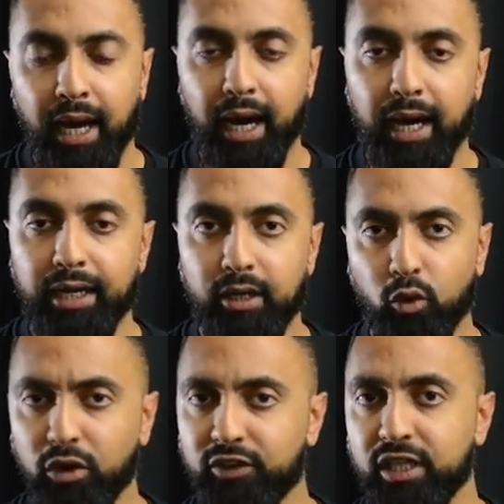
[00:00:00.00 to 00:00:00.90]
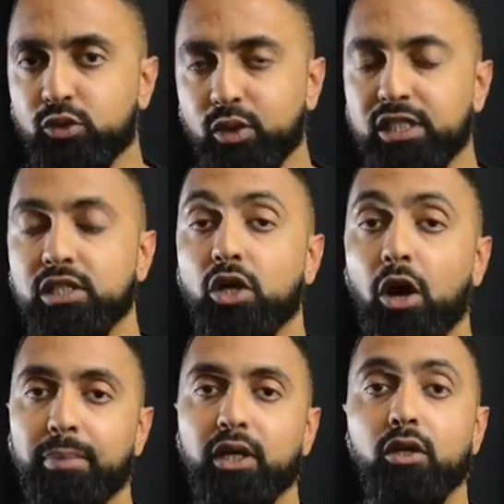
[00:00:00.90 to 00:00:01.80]
And all of these reasons
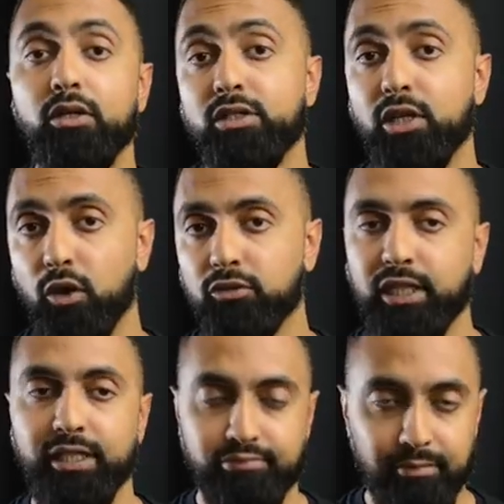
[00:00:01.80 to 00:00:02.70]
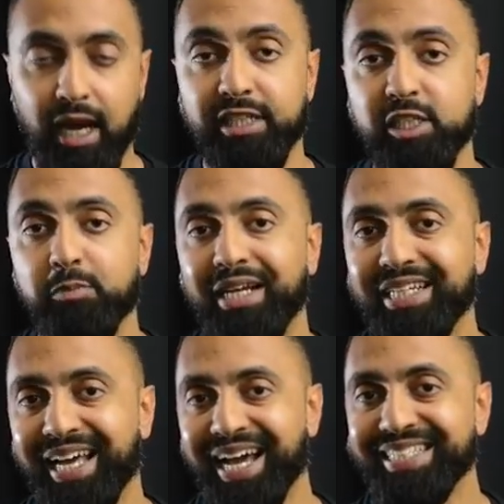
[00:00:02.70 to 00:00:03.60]
are because the Note 8, as
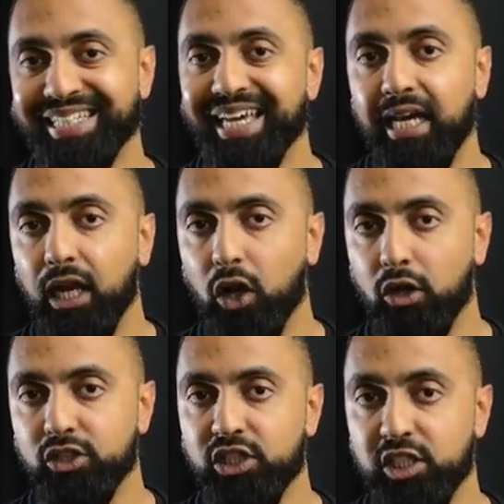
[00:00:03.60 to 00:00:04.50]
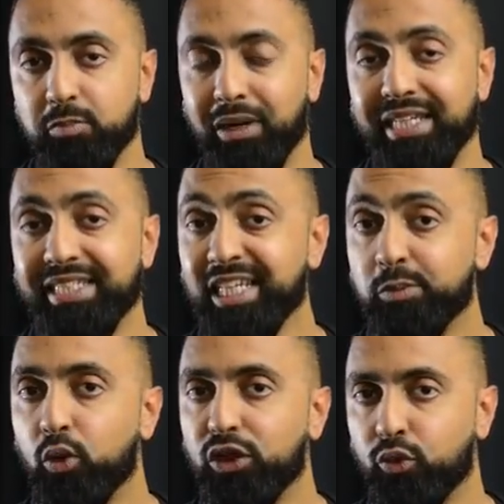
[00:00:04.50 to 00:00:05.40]
expected, has a larger display,
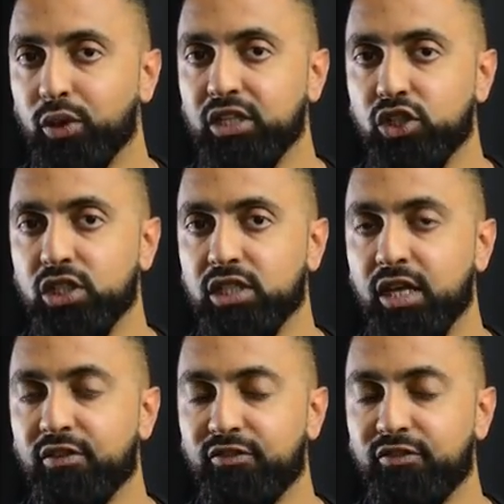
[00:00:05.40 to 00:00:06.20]
6.3 inches